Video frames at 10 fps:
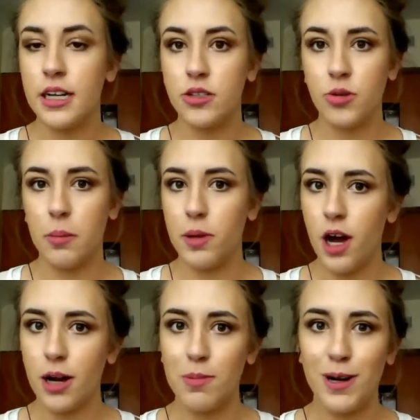scheduling
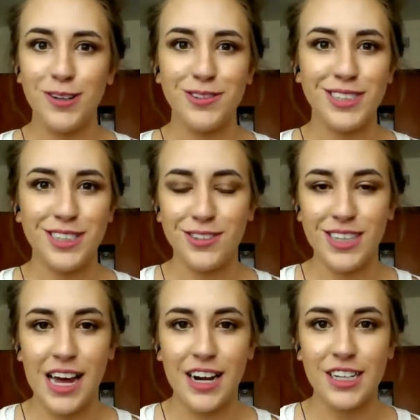blog posts,
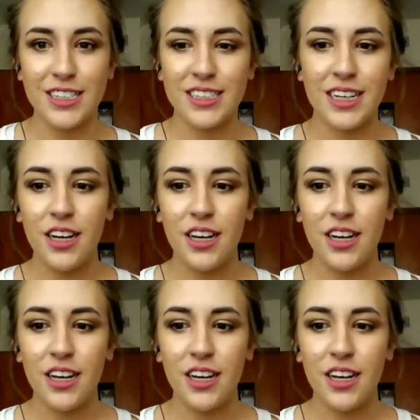newsletters,